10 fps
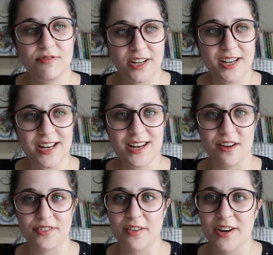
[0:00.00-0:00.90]
Funnily
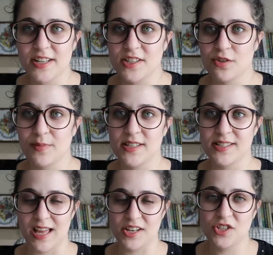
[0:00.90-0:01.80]
enough, there are
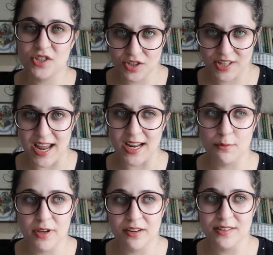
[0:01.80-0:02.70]
instruments that today
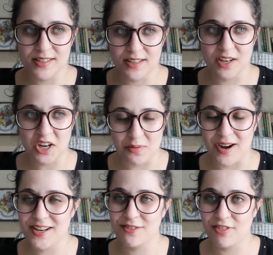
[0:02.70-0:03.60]
we consider
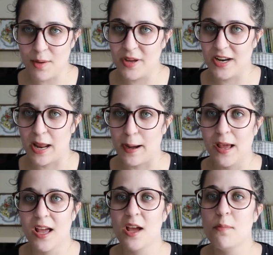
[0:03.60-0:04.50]
quite feminine,
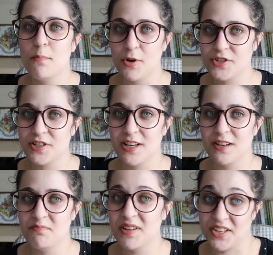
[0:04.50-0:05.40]

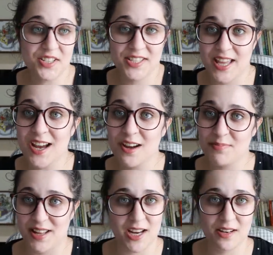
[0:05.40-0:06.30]
mostly because they are
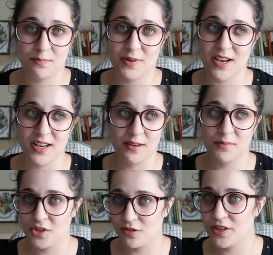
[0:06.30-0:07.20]
played by a
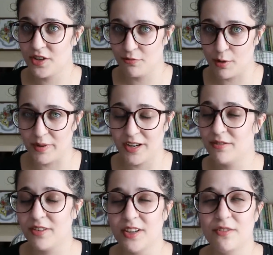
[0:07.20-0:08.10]
majority of women.
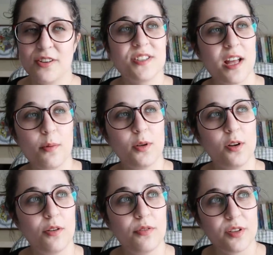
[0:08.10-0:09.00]
If you think, for
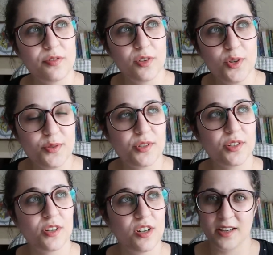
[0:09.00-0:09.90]
example, of the
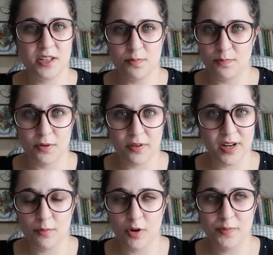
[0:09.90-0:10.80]
flute, you
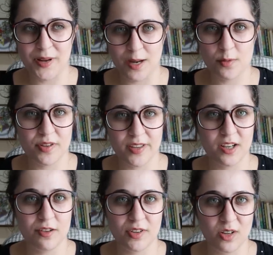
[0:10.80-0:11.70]
probably won't be able to
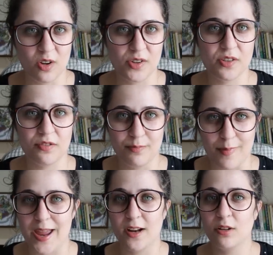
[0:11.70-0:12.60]
think of a lot of
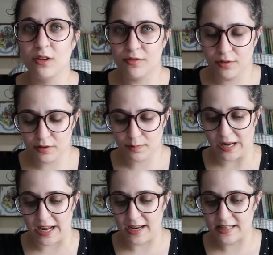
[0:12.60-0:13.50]
male flute
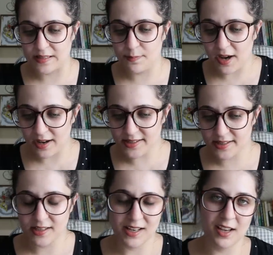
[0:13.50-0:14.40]
players,
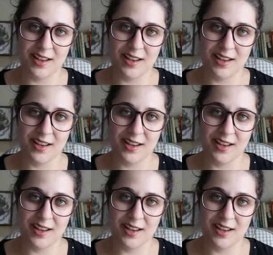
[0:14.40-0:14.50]
but